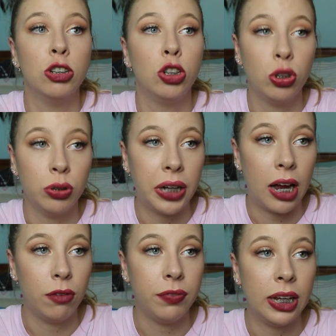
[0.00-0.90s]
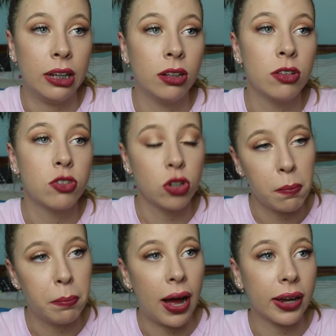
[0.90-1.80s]
shush Alfie,
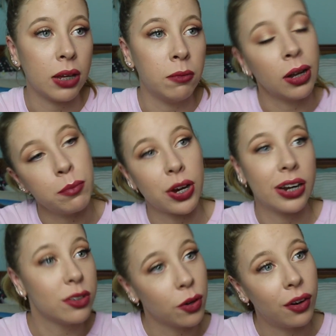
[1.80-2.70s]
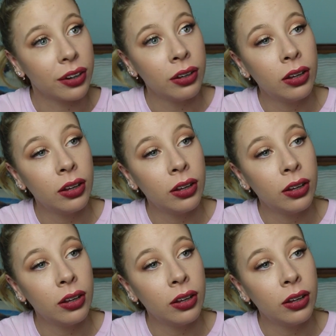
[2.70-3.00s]
stop barking while I'm trying to talk.